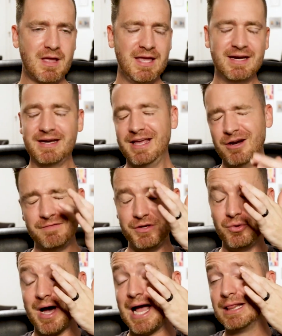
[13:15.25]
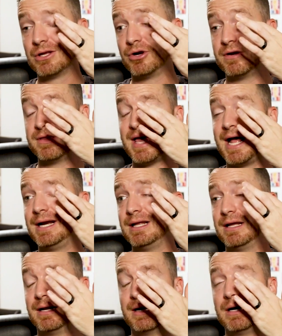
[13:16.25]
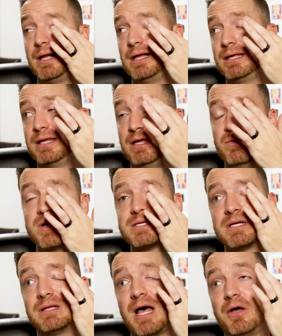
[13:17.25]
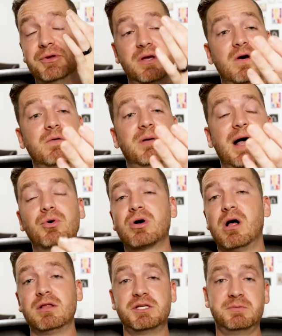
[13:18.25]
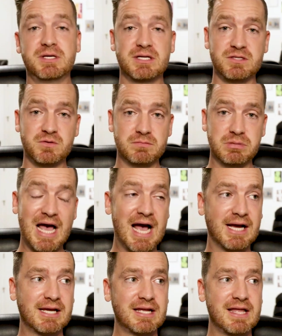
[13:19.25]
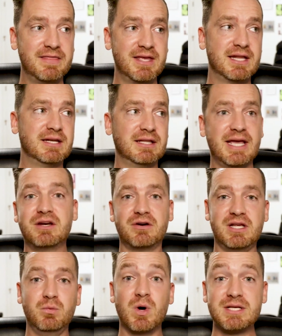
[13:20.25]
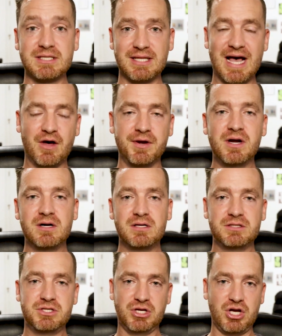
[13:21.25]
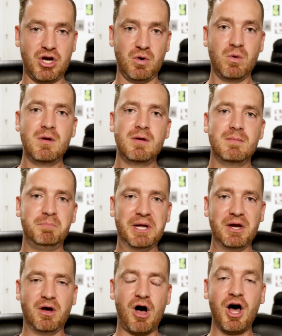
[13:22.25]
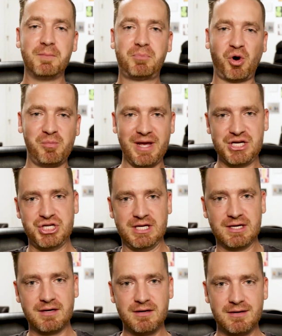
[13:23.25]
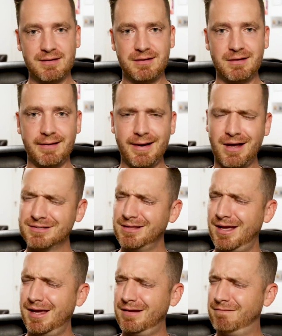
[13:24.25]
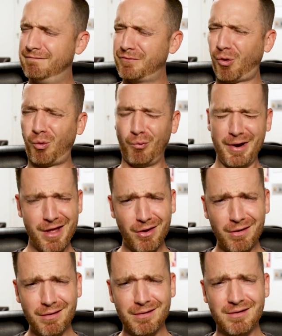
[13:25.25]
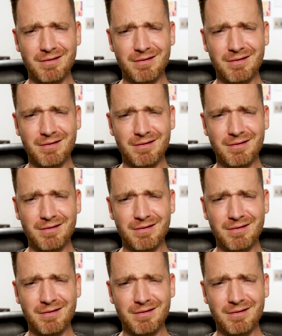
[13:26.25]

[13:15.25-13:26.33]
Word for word: in an interview, I learned that he wasn't allowed to go to Bible college because he was black, and then later he was allowed to go, but on probation. And I was like, for real?